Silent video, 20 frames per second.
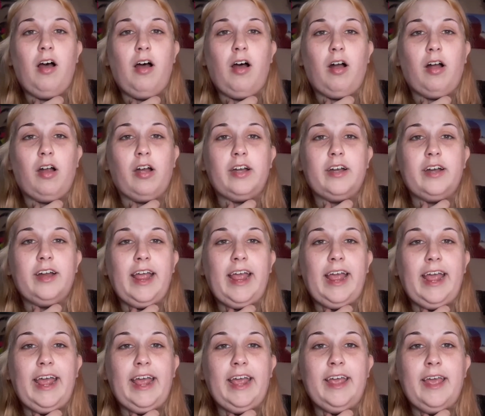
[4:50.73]
R
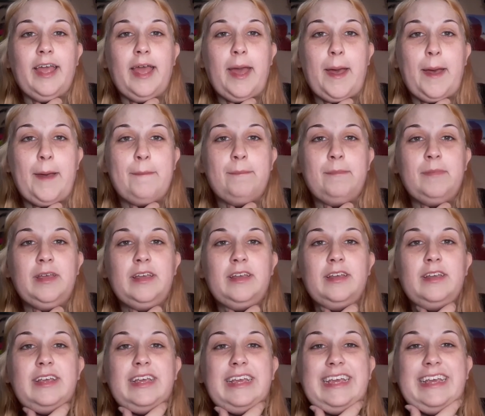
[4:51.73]
A M
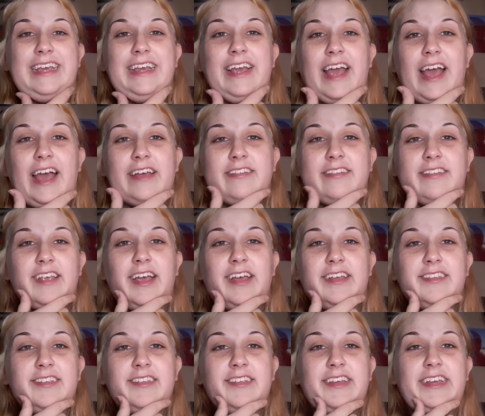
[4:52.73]
E S
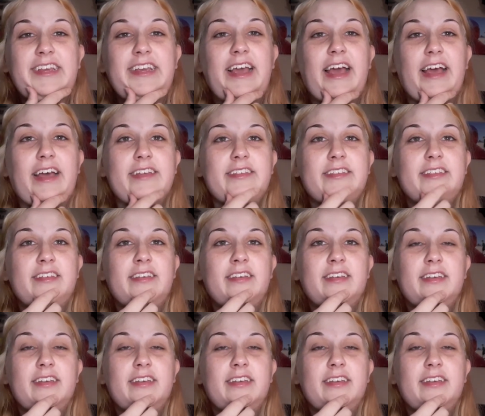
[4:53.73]
S E S.